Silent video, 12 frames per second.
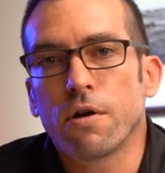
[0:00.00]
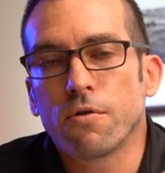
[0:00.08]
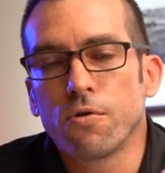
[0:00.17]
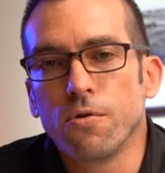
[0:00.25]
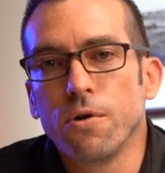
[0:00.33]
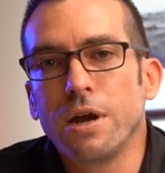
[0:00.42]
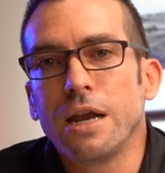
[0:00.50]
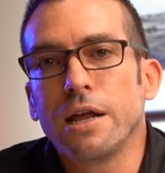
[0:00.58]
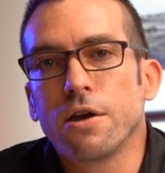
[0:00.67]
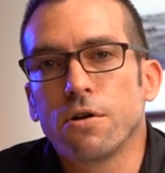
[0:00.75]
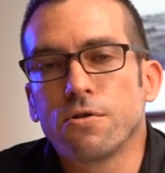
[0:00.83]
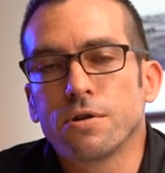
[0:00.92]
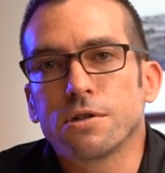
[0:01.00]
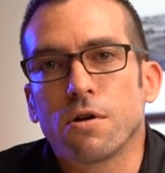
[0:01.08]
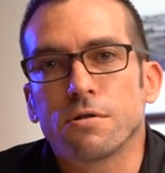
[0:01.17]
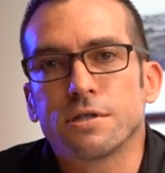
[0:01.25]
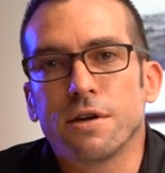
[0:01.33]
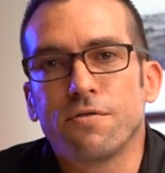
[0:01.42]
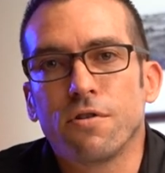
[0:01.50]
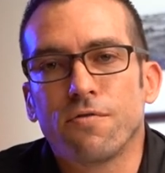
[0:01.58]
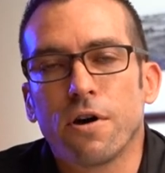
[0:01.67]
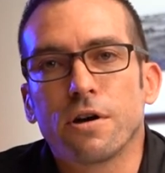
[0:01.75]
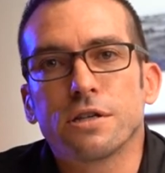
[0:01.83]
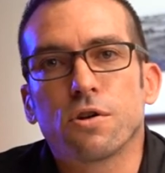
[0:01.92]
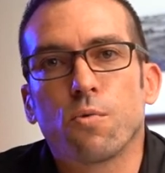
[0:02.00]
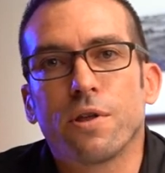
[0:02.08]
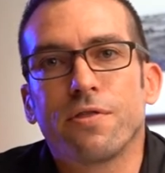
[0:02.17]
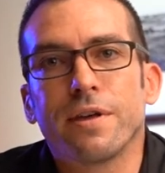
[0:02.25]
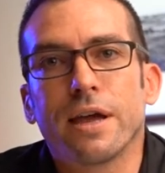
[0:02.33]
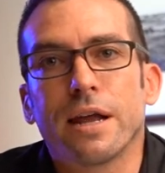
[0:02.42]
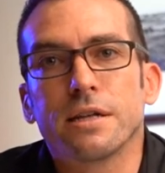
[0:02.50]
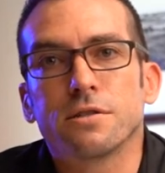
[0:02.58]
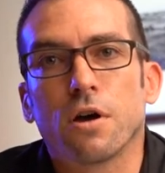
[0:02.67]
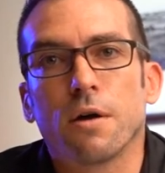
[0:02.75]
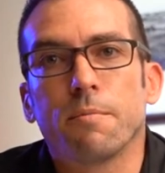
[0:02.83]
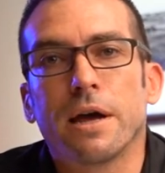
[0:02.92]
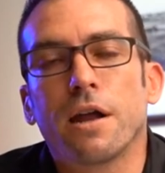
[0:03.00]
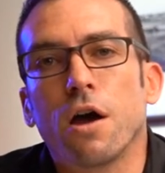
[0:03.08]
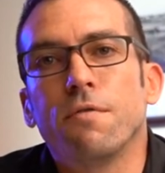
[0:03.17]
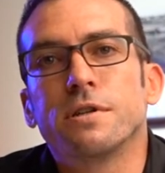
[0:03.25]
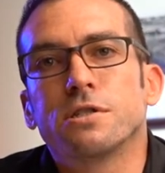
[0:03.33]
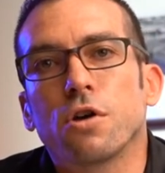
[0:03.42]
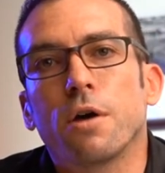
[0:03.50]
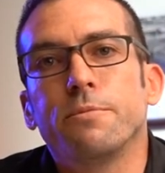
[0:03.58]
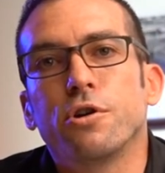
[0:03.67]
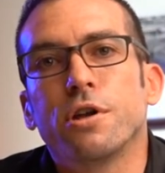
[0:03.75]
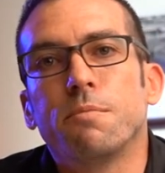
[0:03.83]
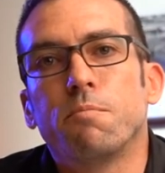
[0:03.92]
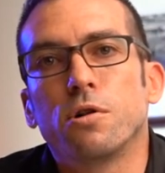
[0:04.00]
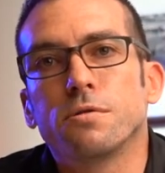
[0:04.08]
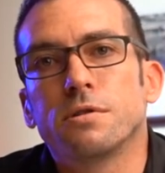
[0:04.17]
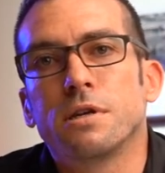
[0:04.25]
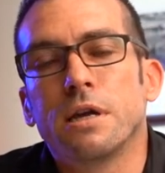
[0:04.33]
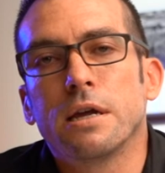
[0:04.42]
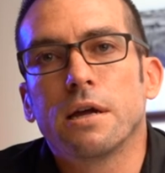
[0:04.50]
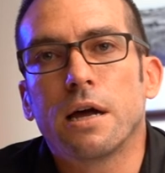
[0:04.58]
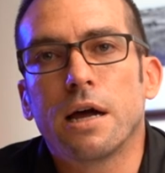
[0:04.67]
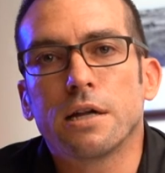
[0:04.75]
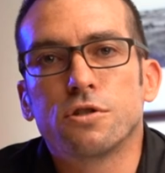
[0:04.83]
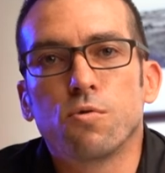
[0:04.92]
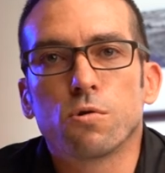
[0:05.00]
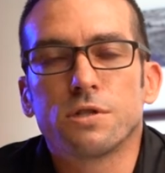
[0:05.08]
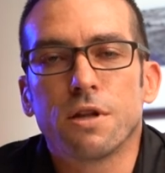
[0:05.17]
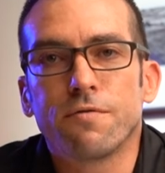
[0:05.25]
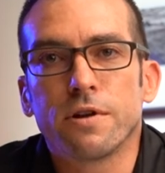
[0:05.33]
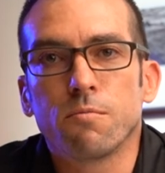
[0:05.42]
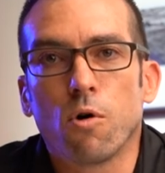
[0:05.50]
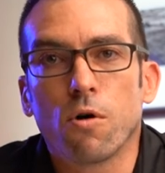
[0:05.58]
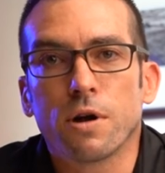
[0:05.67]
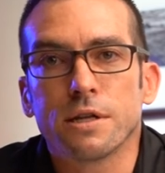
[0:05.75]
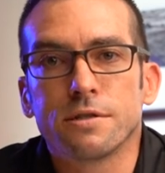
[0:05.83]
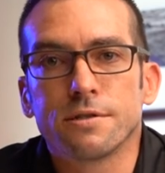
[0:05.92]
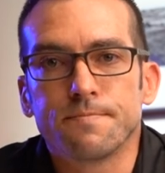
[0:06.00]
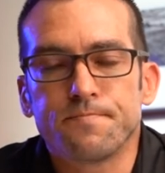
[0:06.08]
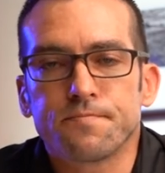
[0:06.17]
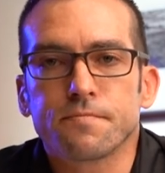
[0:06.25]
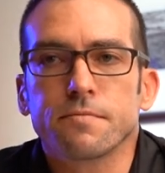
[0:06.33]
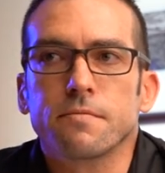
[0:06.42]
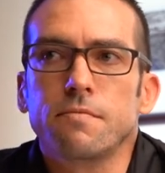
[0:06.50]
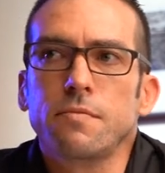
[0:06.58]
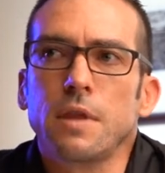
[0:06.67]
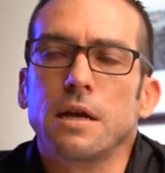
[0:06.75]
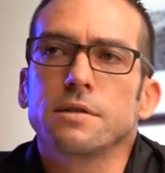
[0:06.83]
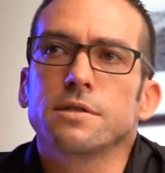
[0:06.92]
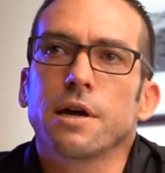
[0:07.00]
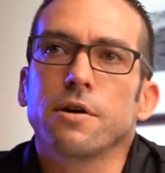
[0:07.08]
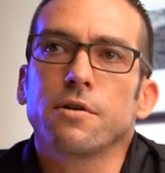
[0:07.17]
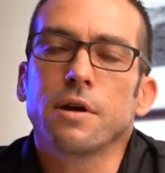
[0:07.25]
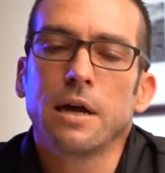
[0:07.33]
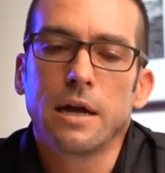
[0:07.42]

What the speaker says: really good results if you focus on one thing at a time, and over time you can build towards different markets. So